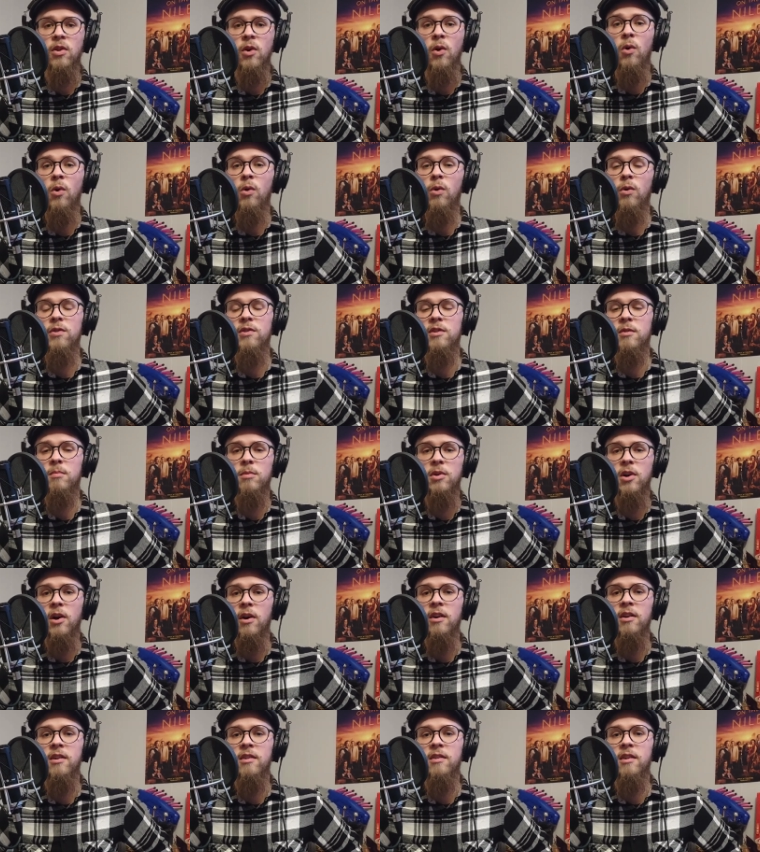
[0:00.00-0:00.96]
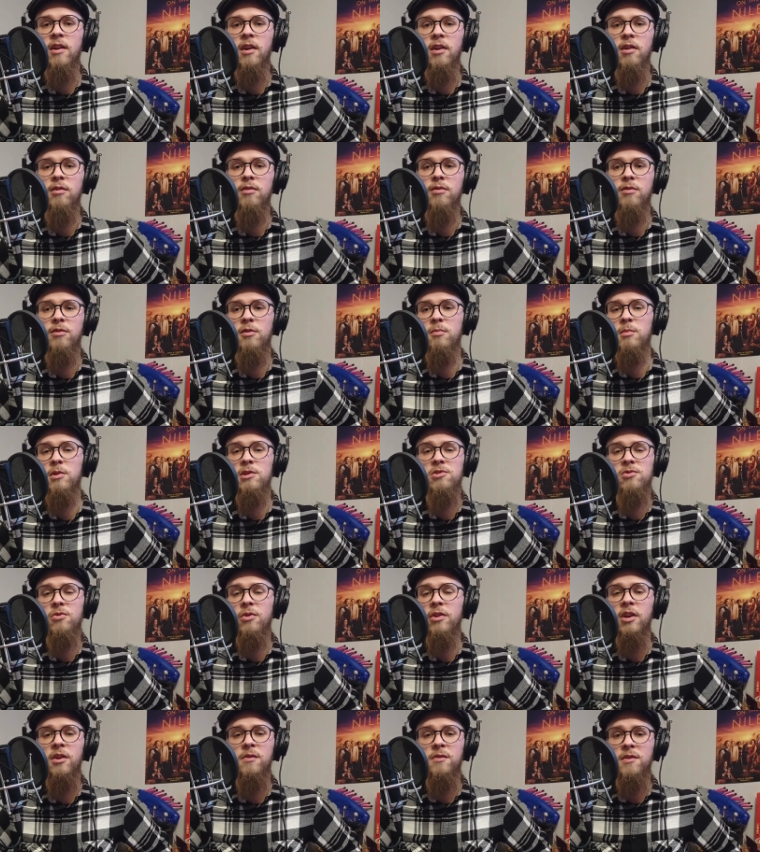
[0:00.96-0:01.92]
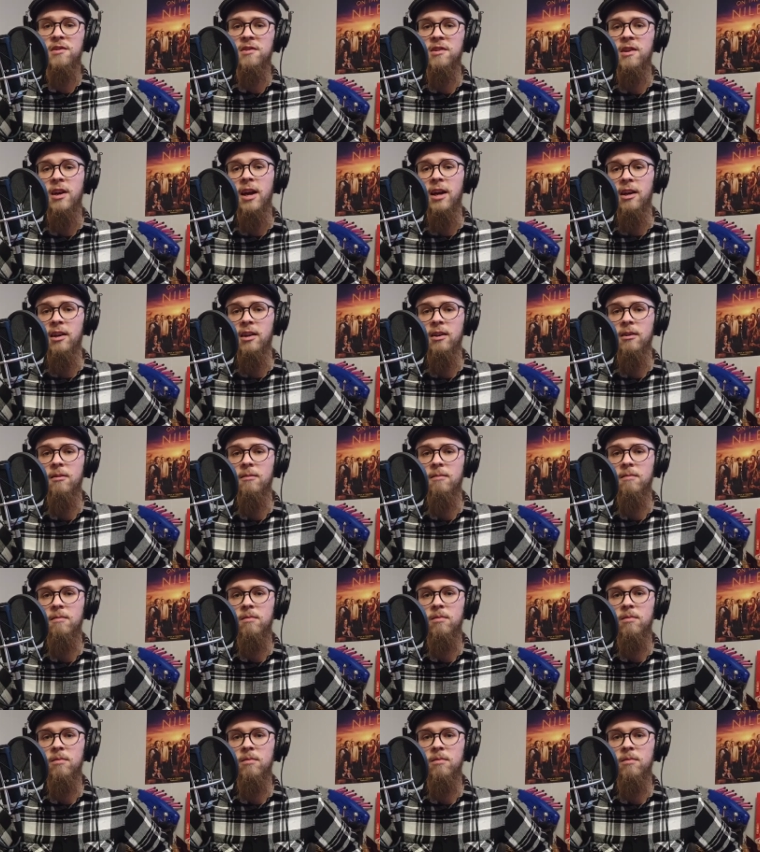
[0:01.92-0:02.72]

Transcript: the wholesome garden of the majority of society.